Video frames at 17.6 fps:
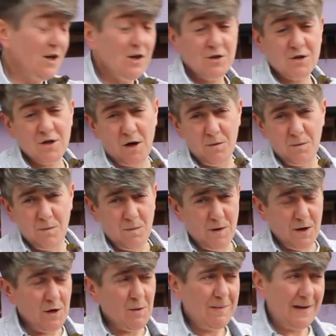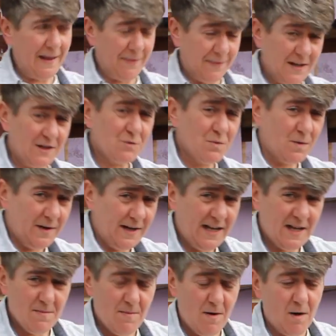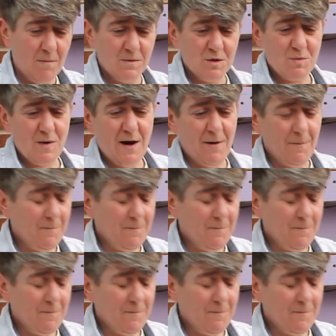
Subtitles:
So we're going to plant this one near the bottom as well.